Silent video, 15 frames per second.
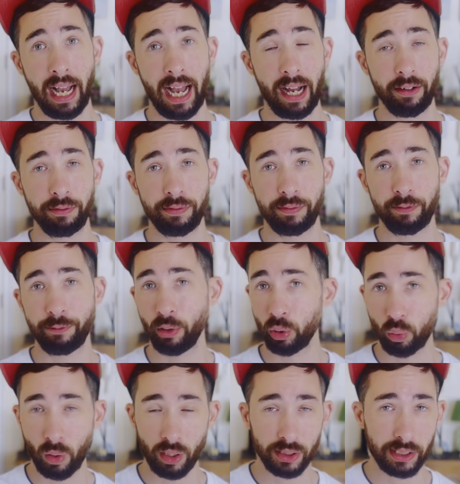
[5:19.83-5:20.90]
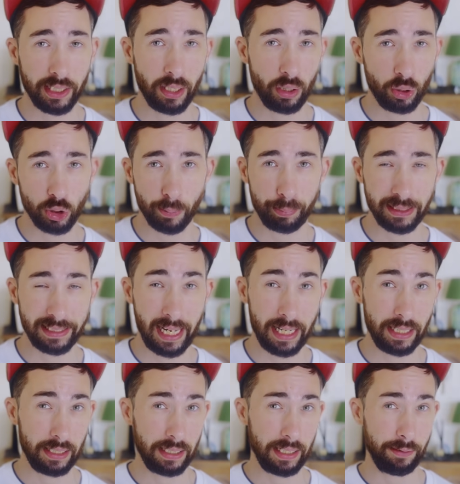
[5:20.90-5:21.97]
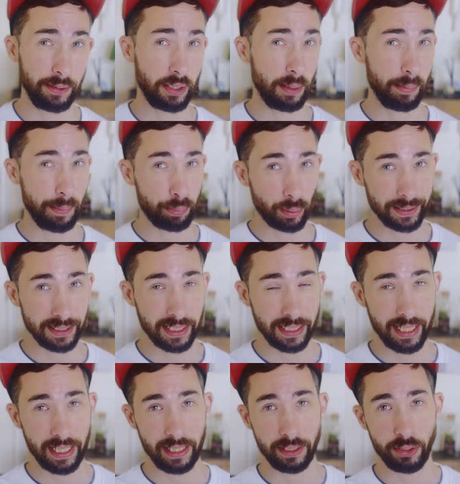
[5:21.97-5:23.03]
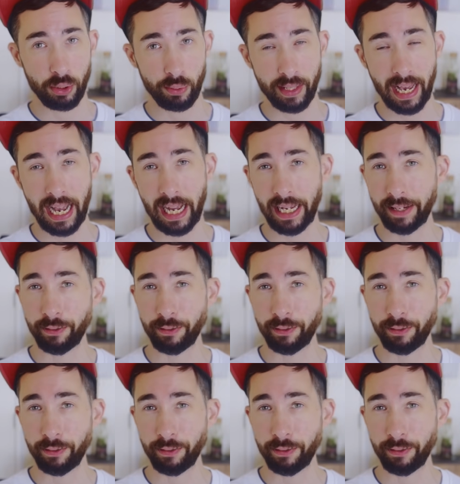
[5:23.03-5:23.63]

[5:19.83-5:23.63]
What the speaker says: have full quality at 100%, if you're going to be printing it, do that.